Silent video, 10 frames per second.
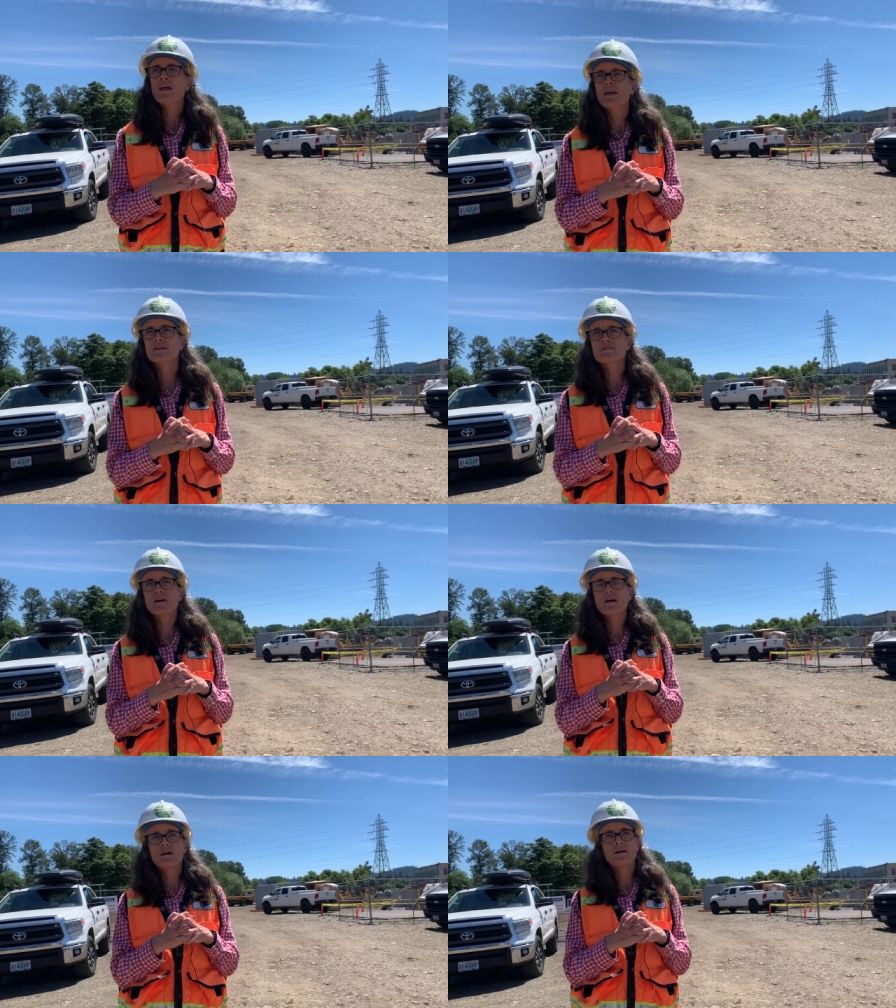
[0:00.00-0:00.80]
It's
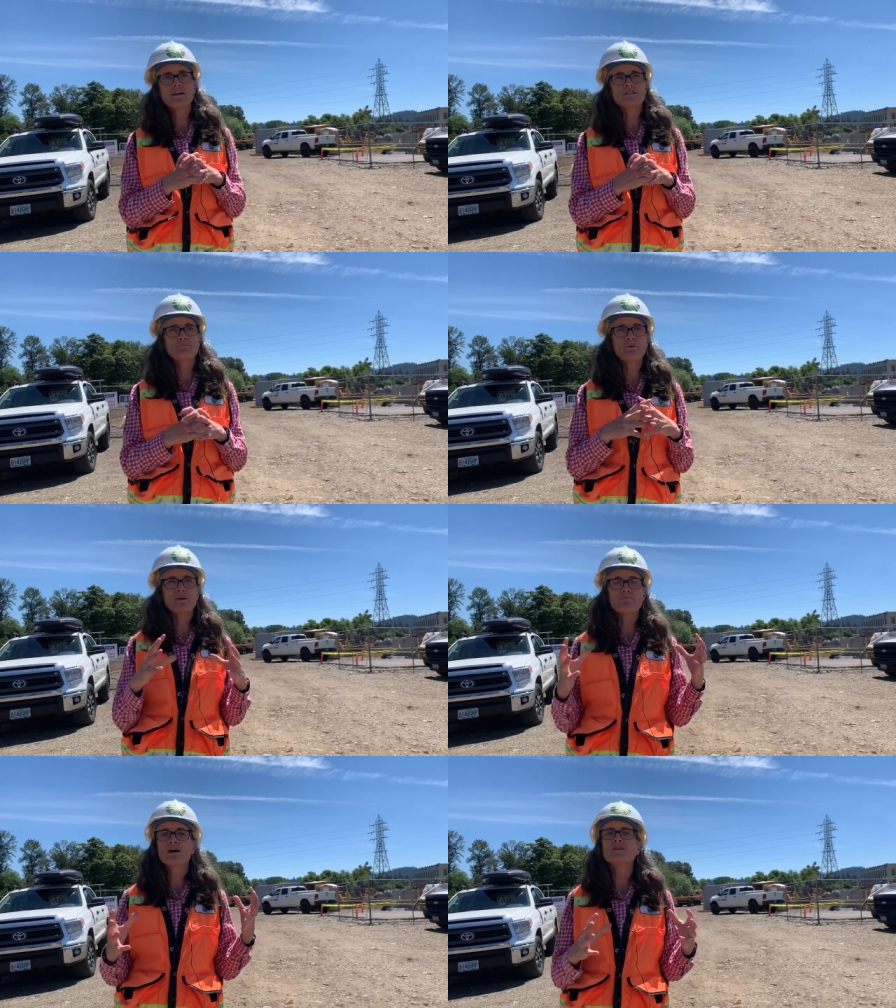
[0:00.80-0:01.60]
a
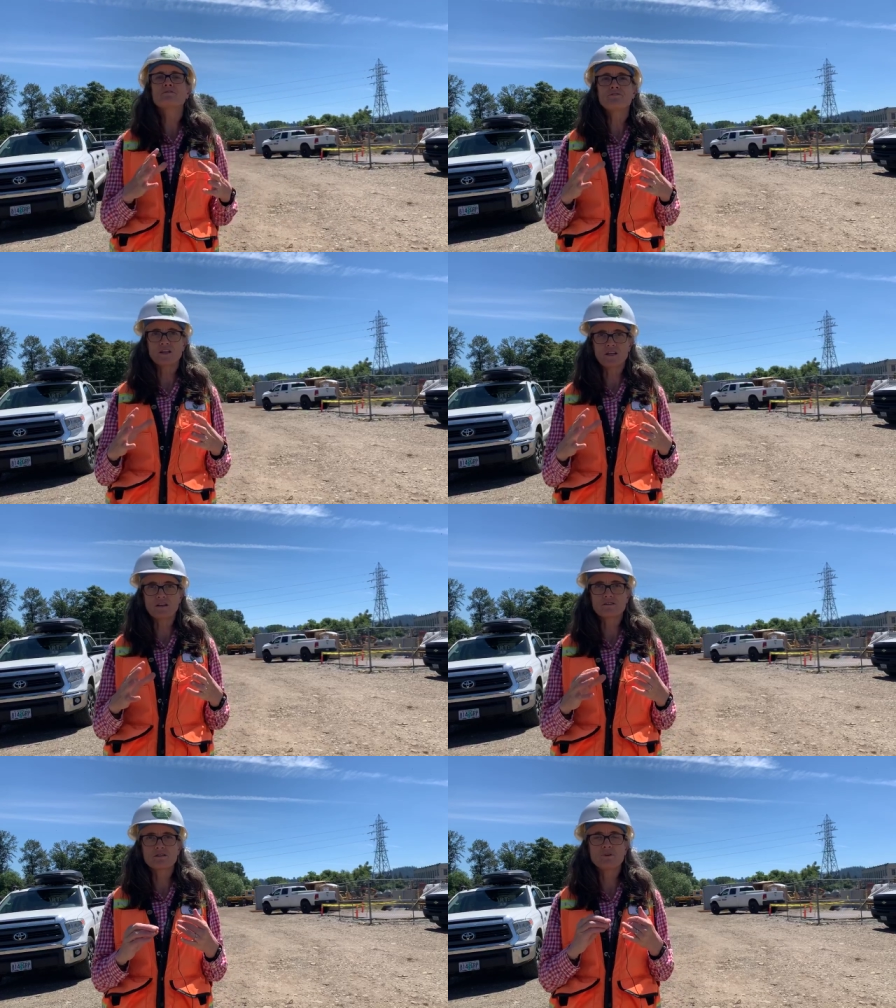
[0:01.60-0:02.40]
big meld of
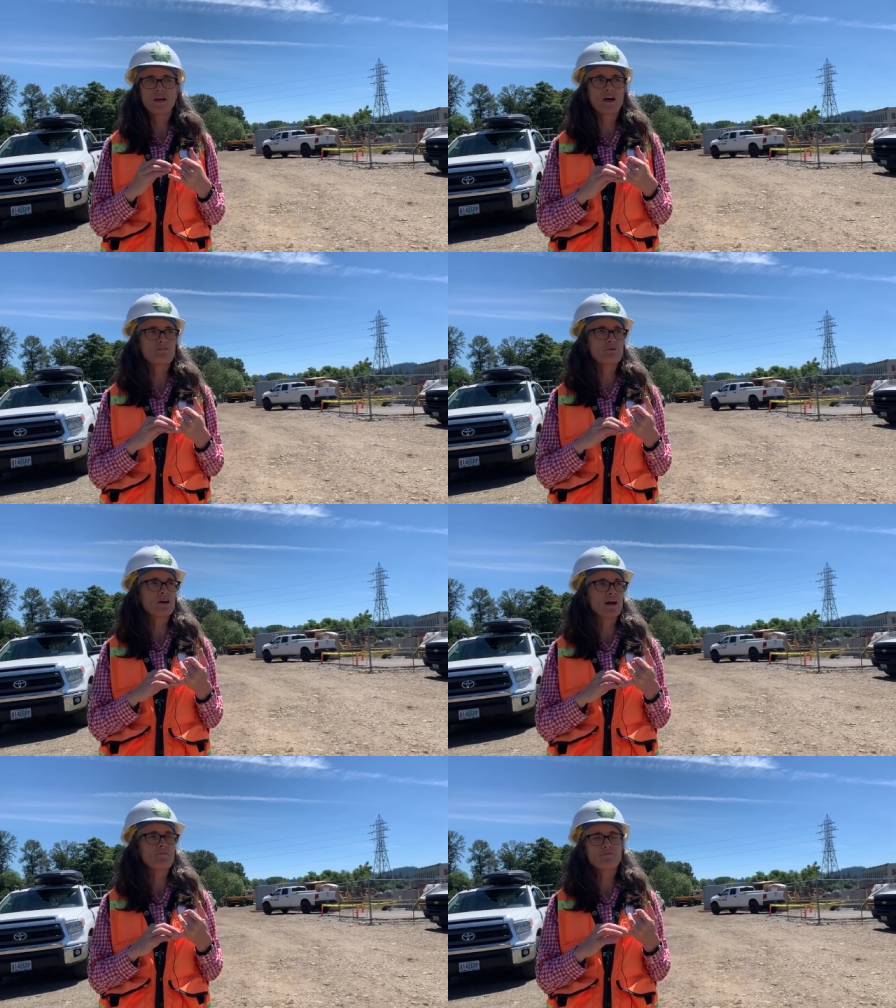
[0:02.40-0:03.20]
funding. So we have
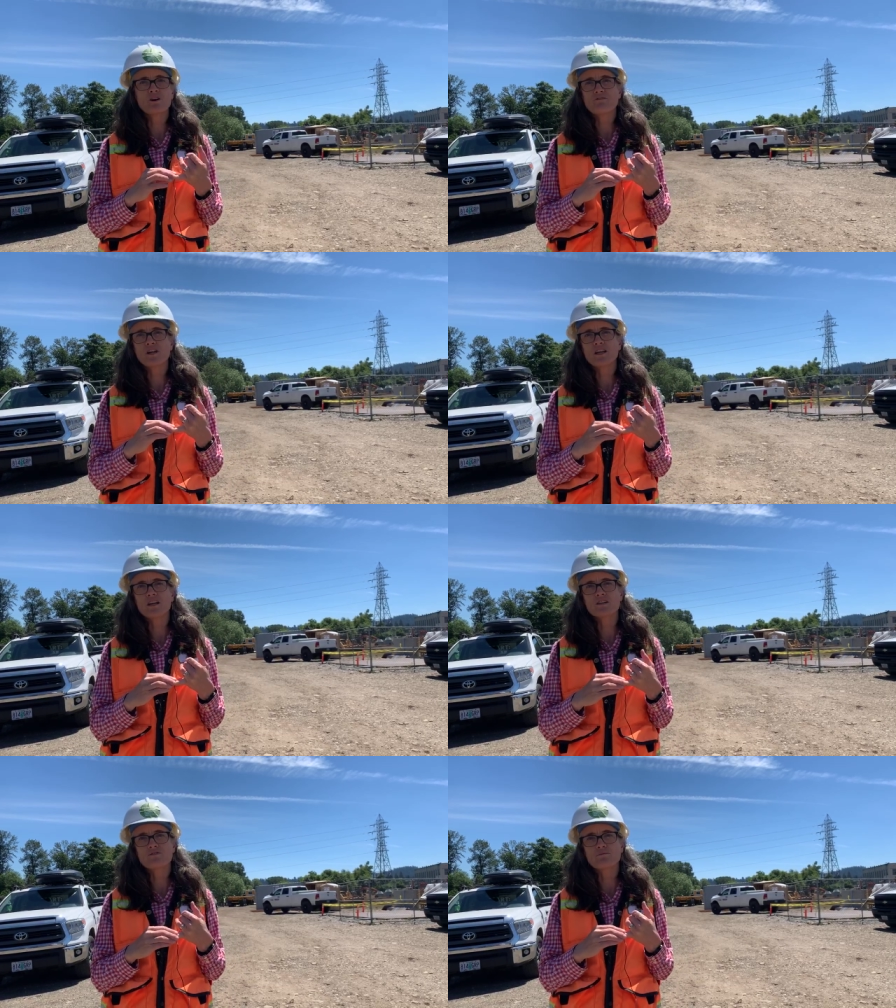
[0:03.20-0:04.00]
about half of our
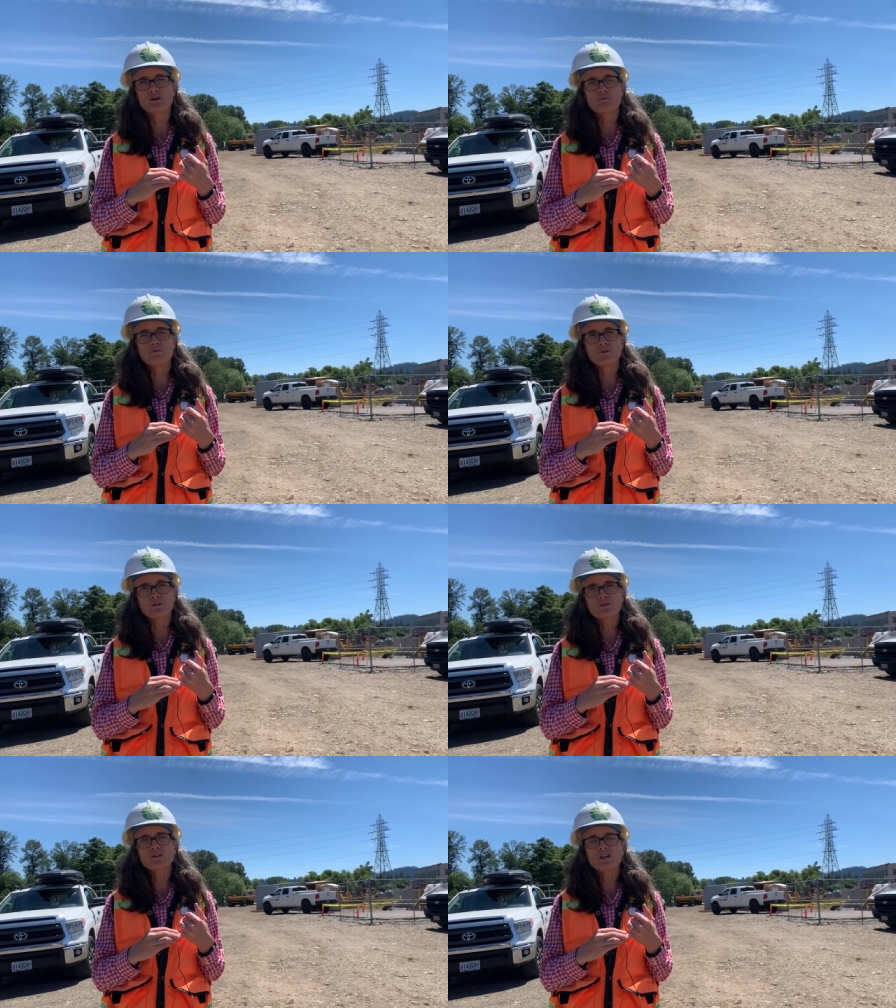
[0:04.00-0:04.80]
funding is from urban
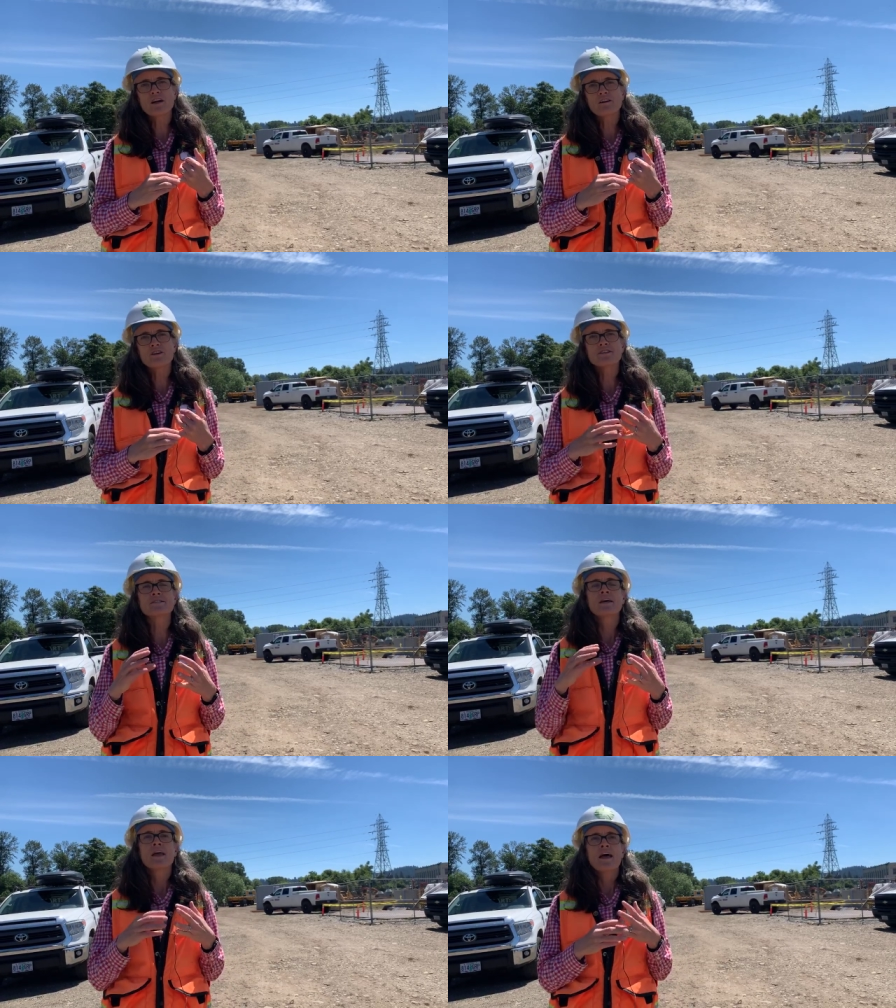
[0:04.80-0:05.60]
renewal
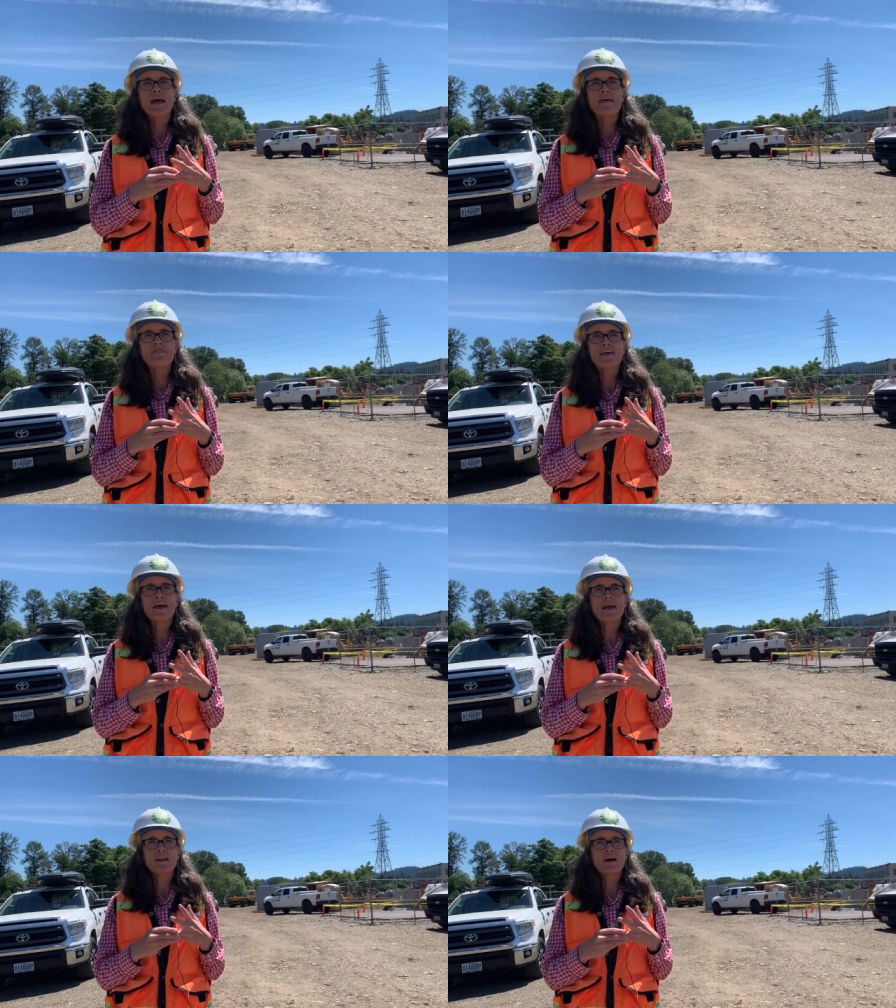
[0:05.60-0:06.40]
dollars, and
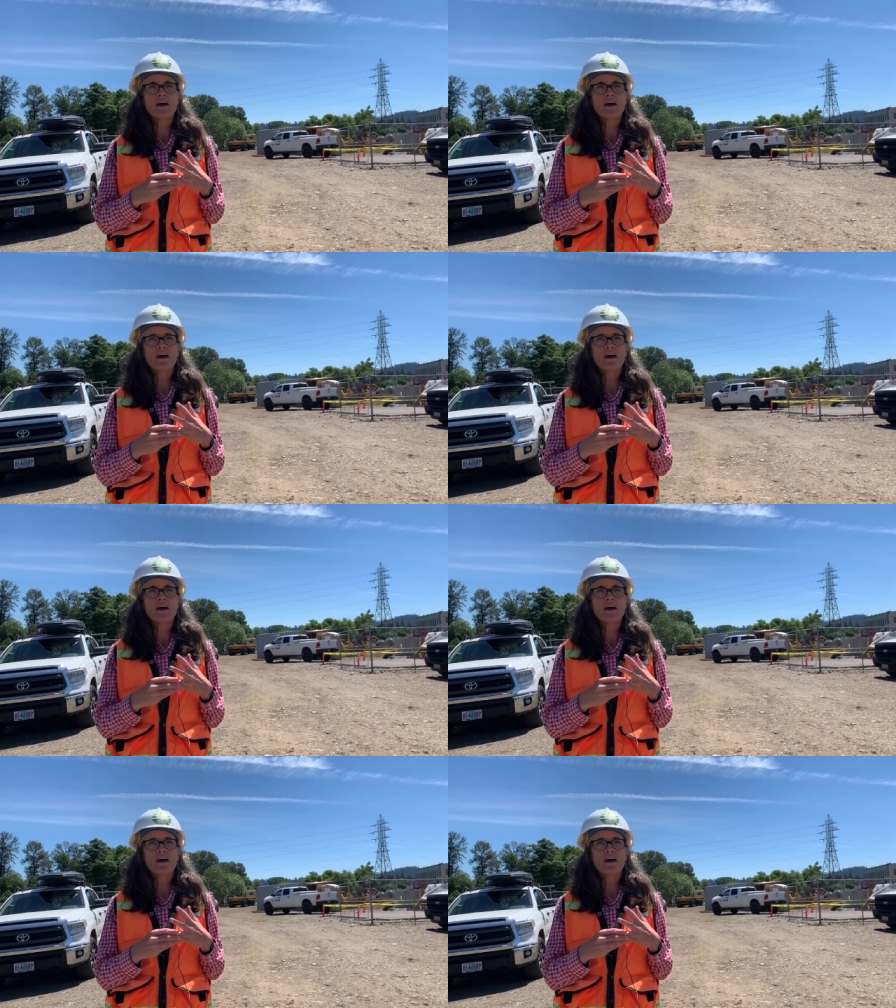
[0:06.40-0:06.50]
then